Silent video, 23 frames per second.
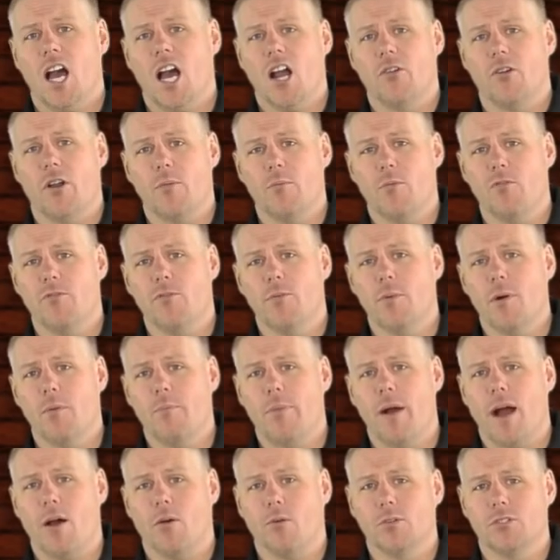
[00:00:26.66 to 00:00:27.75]
a removable
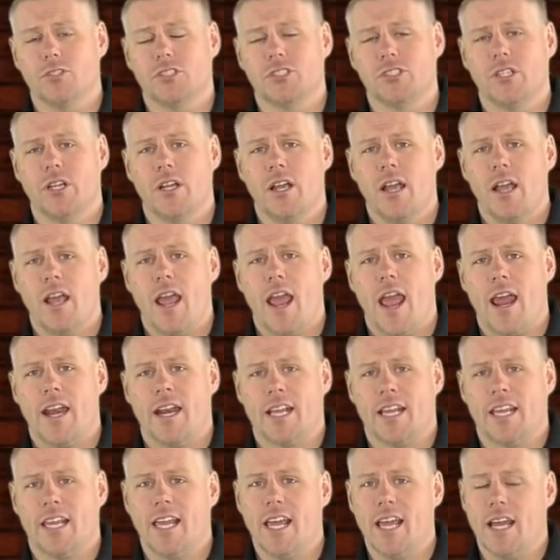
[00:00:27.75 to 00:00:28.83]
pouch, and
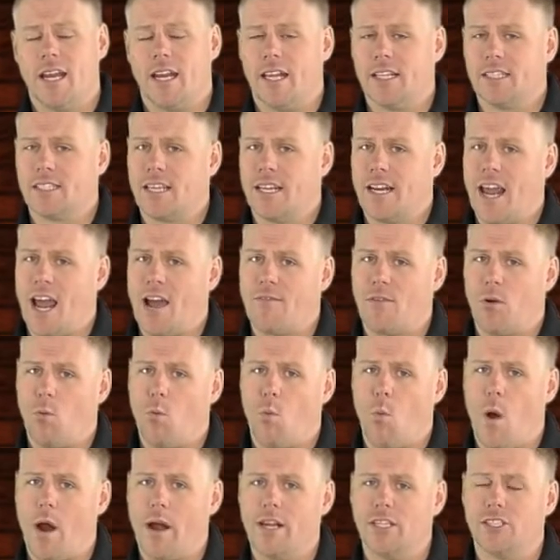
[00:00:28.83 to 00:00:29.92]
again it's going to have a
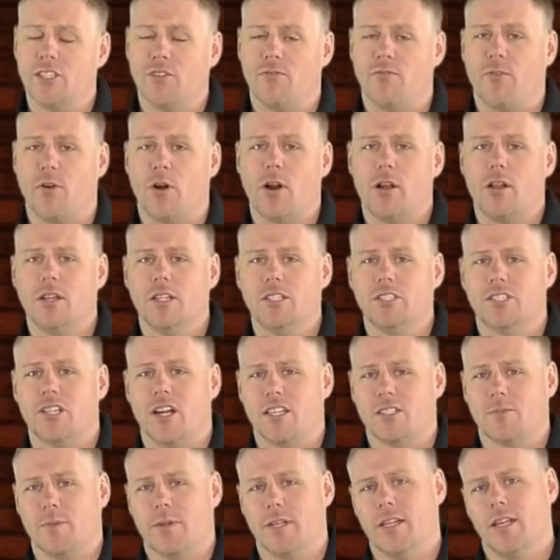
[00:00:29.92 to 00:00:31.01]
1 inch of vertical
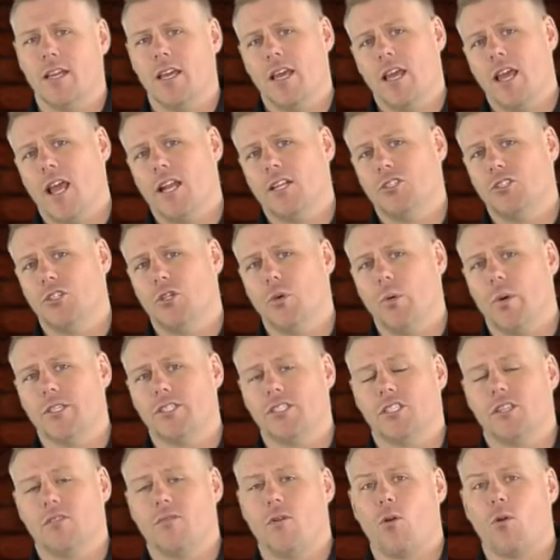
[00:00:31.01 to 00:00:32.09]
adjustment and 2
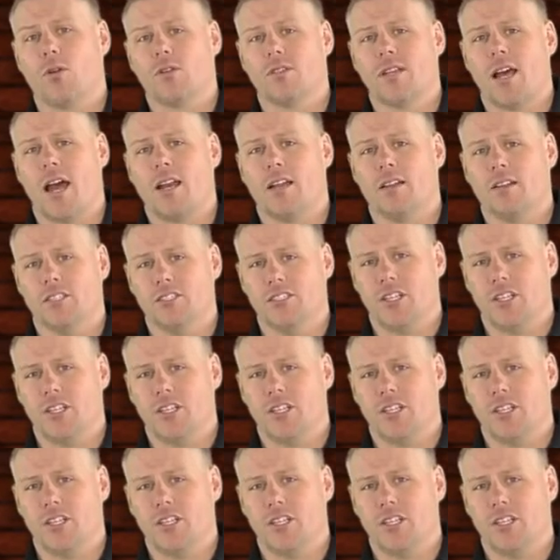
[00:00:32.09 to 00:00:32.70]
inches of horizontal